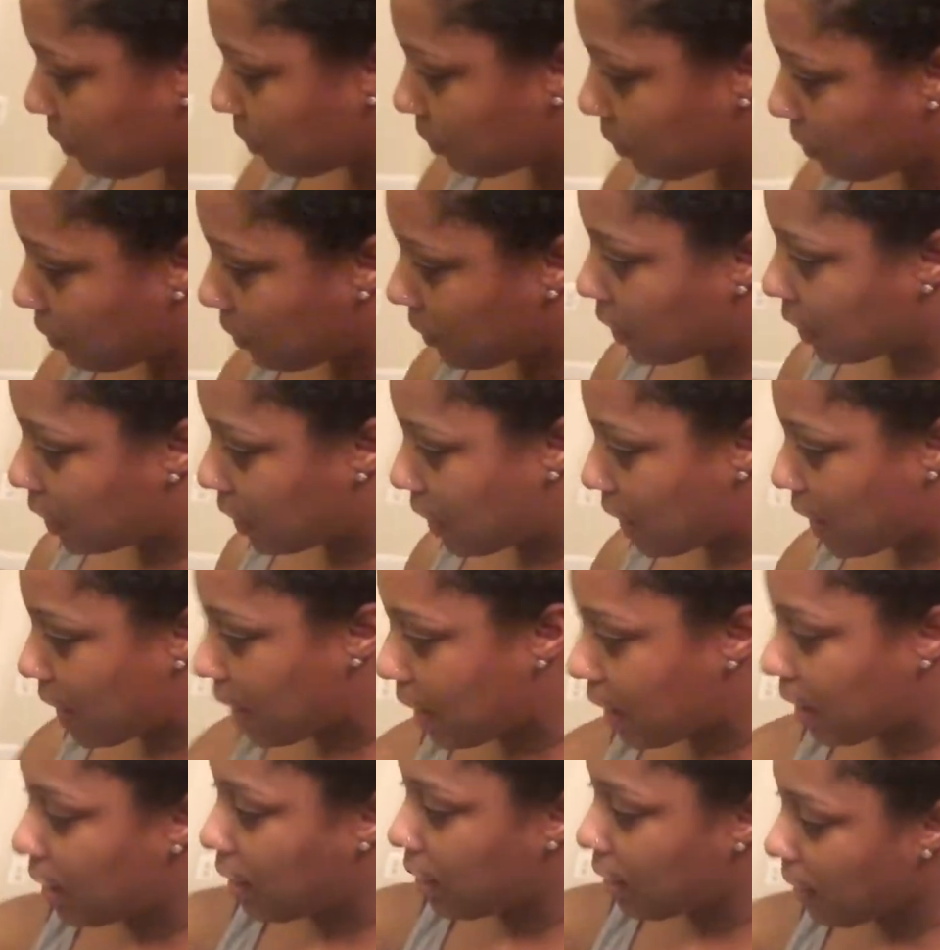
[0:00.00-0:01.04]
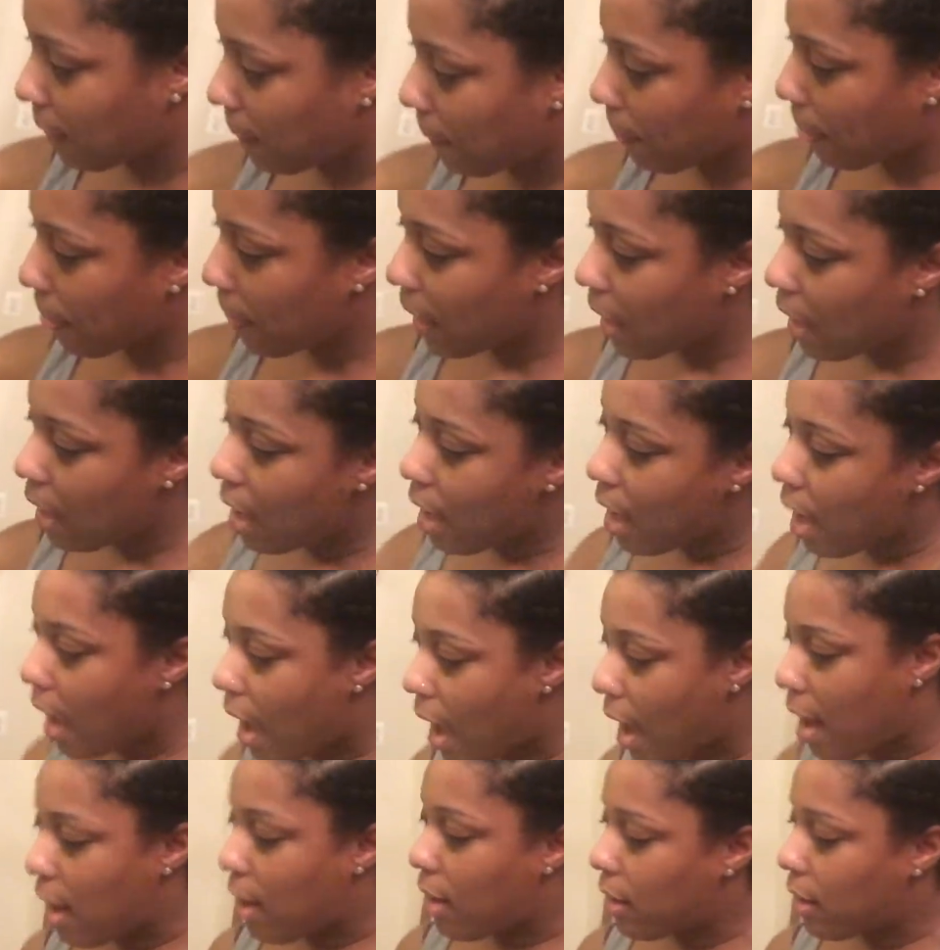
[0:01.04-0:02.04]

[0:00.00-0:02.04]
Okay. I